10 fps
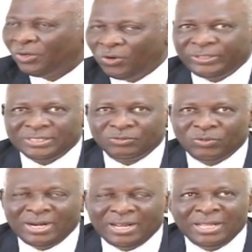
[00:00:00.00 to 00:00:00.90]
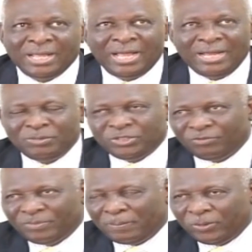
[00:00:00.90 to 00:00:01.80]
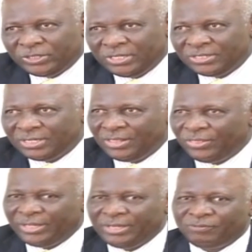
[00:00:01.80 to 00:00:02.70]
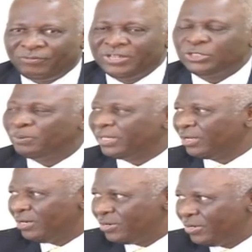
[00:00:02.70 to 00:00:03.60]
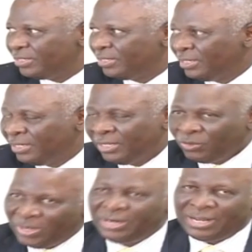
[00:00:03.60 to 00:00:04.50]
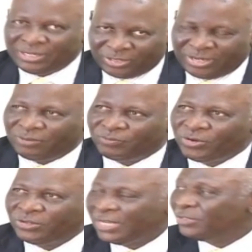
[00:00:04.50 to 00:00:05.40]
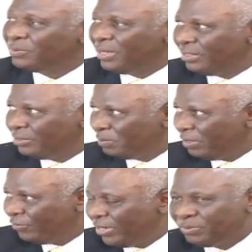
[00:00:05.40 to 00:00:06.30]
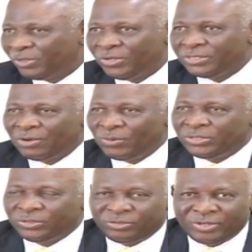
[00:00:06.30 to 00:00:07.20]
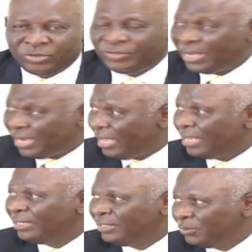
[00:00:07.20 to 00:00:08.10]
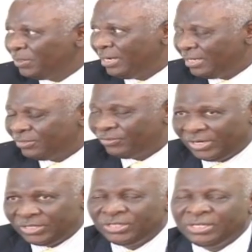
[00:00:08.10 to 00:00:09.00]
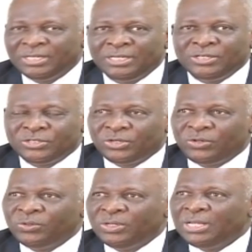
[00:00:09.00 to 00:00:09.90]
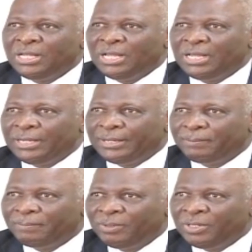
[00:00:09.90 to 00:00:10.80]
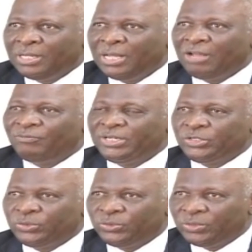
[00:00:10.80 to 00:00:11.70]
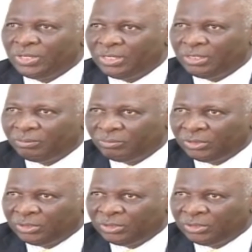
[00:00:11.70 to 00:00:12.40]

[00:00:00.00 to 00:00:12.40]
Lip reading: Oh, yes. Well, I had most of my postings in the French-speaking countries. Well, of course, I speak French because I went to the University of Dakar, where I learned French. Mm-hmm. So, I've been to